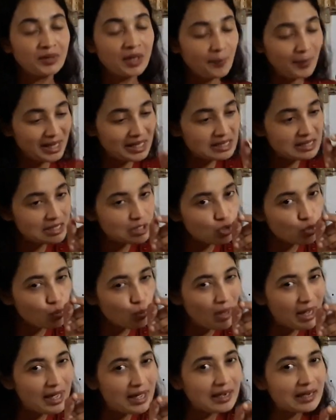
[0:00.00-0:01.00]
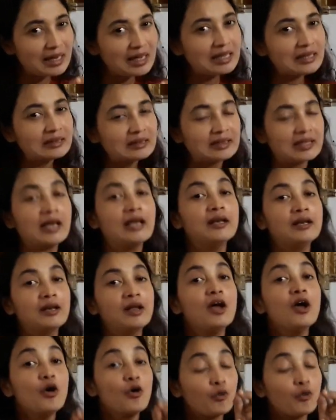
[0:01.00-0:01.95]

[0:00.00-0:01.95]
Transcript: Means it's very thin.